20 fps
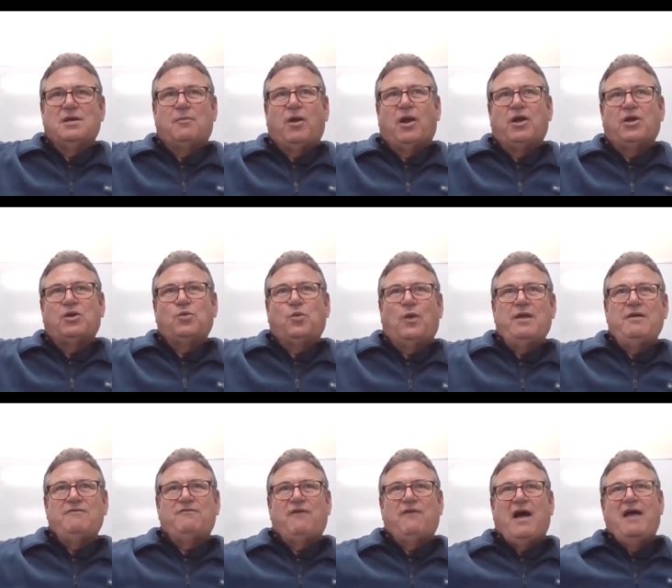them on a
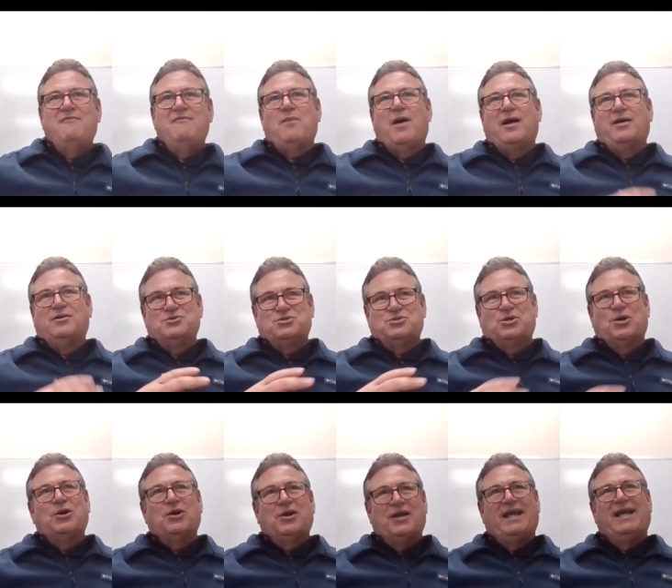25 mile
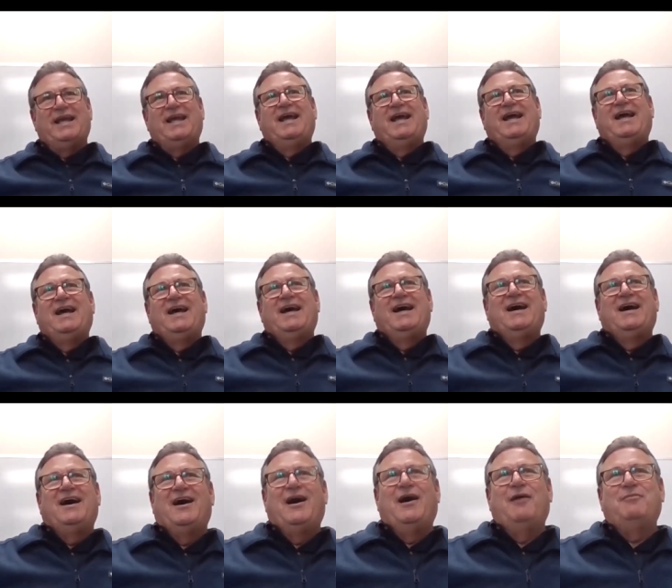journey
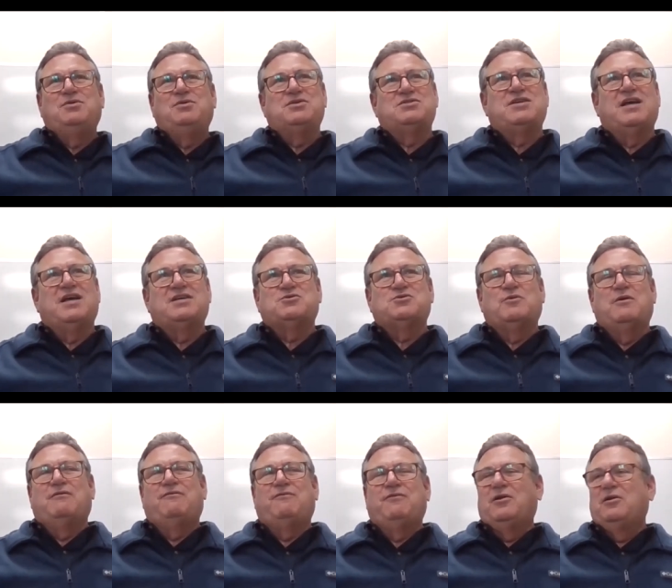up to
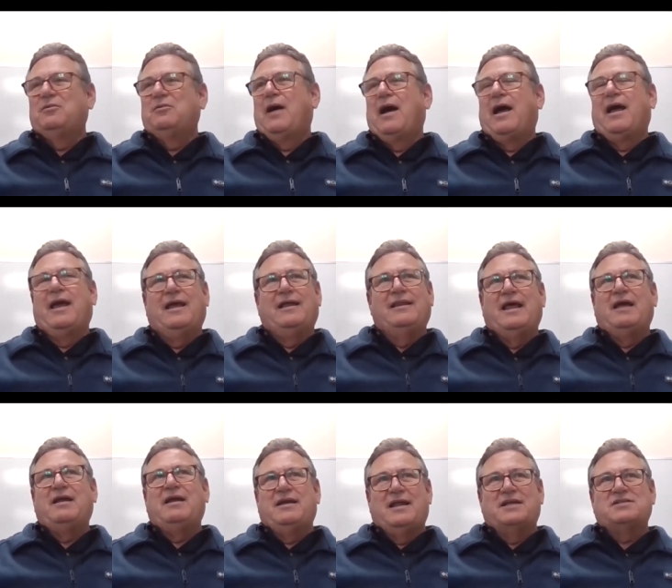Caesarea Philippi. And
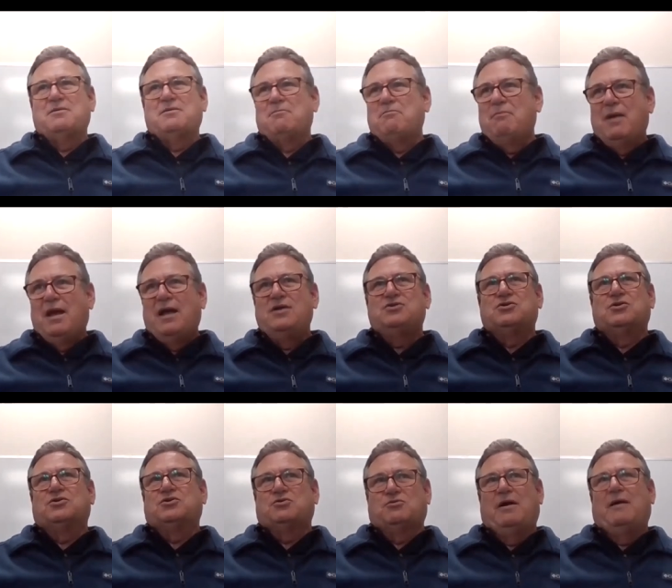that, that's a
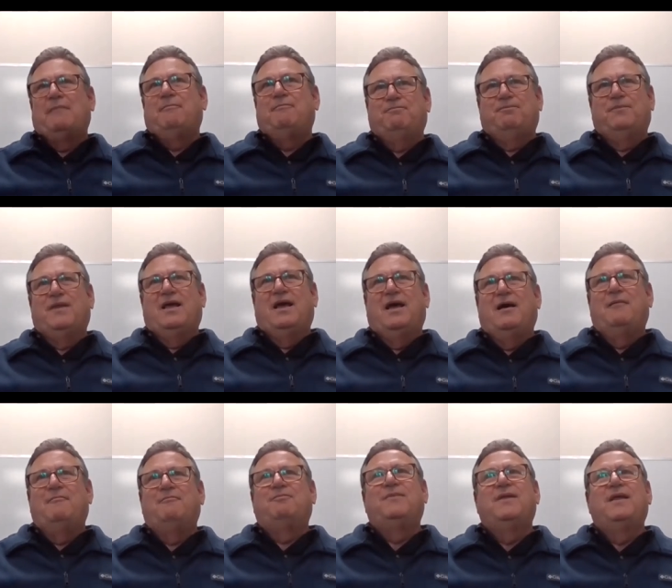major trip
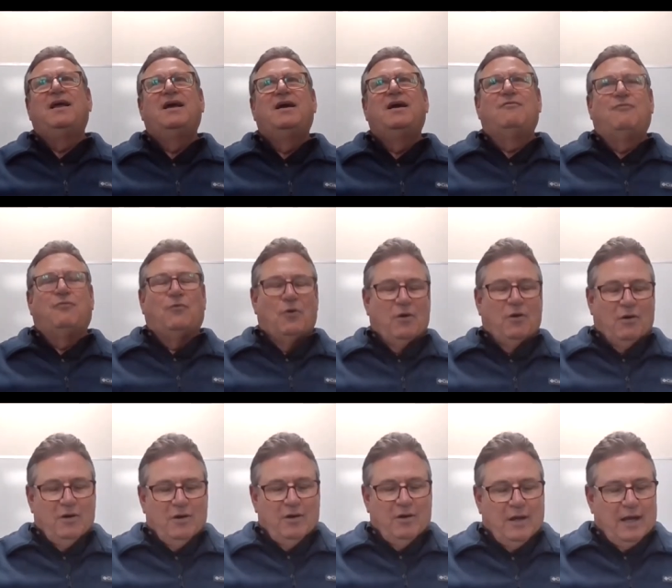um,
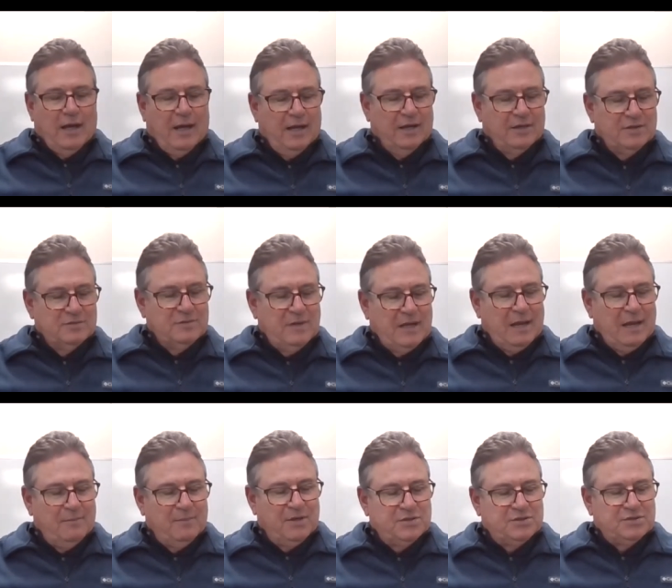for uh, his,
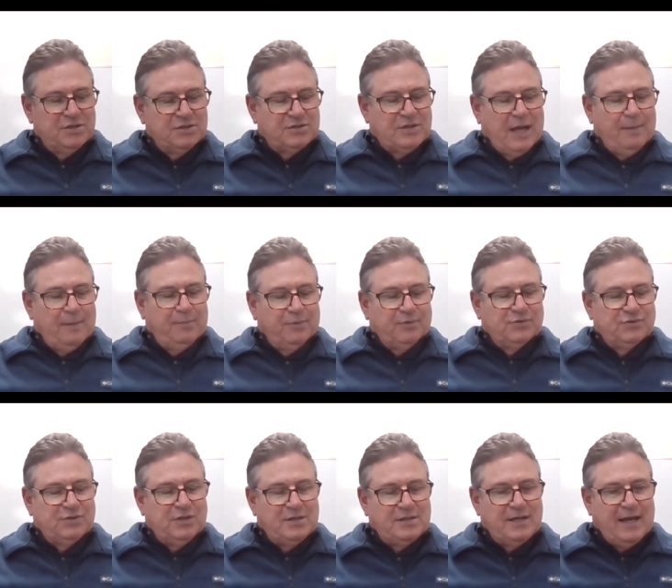him and his
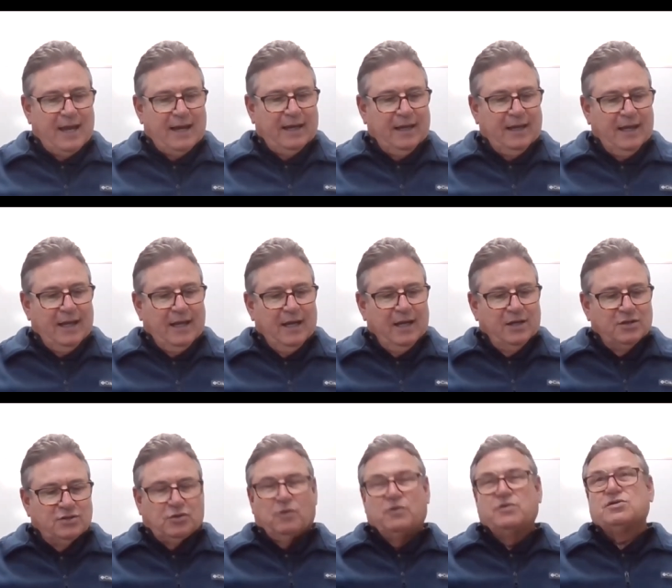disciples to take.
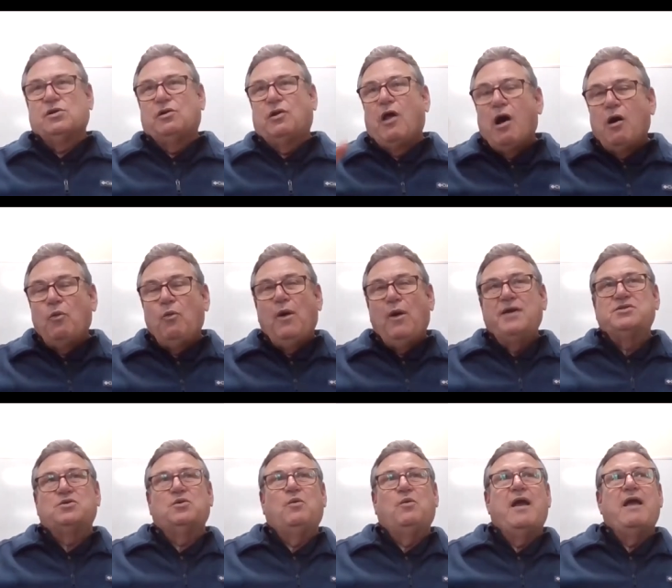So it was a long
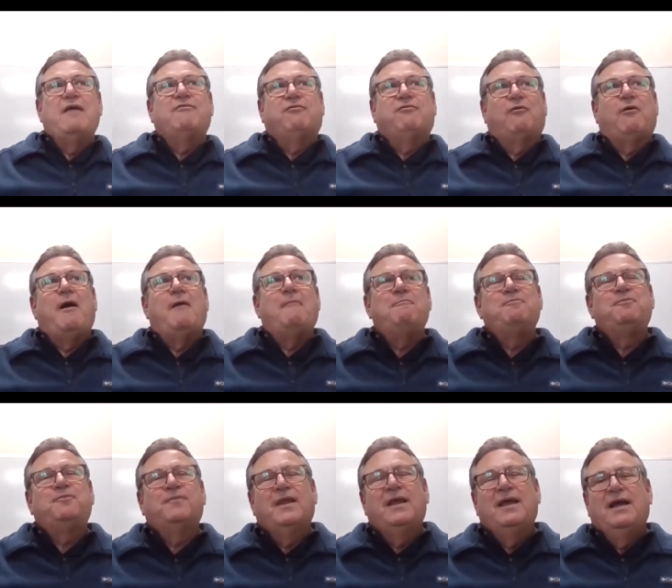ways away
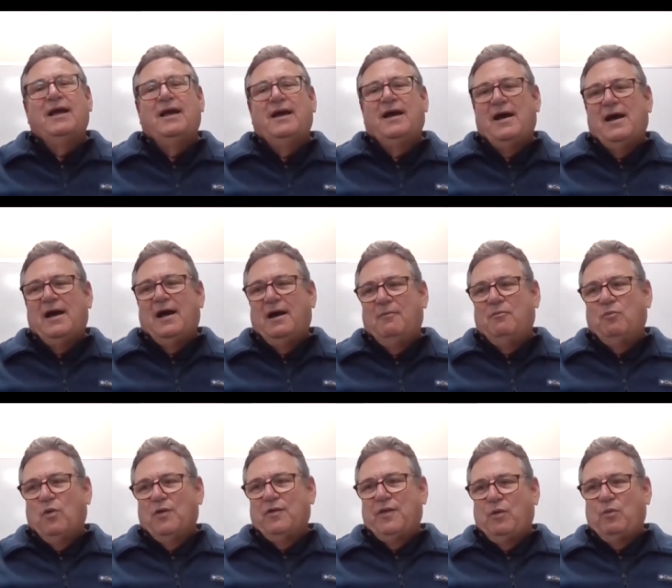from um,
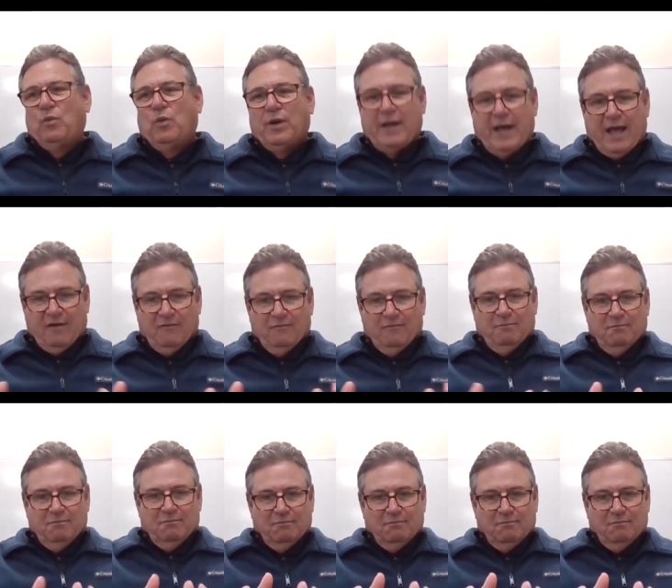where they would have